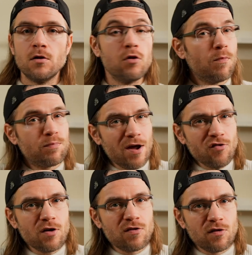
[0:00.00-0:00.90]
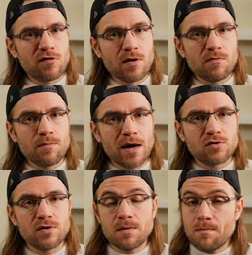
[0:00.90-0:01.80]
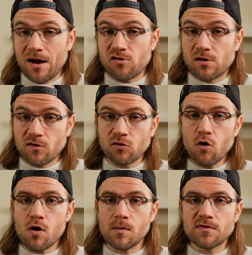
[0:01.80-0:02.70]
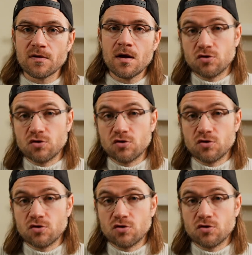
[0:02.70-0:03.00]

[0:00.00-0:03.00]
Low pressure systems might create magical storms.